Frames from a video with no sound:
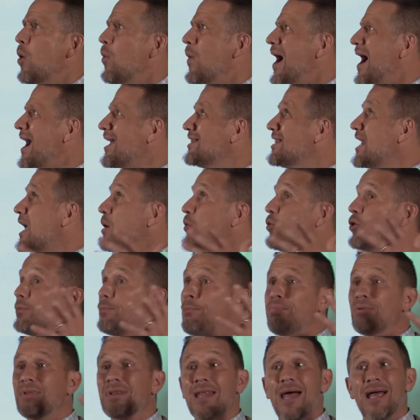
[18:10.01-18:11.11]
Why? They were
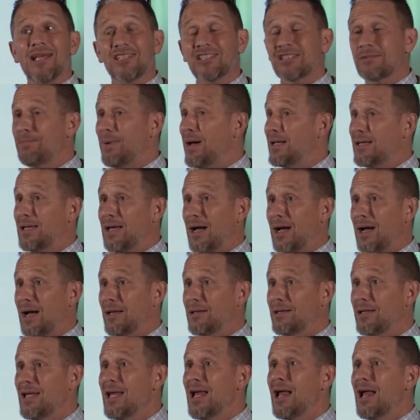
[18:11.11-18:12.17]
blessed by God.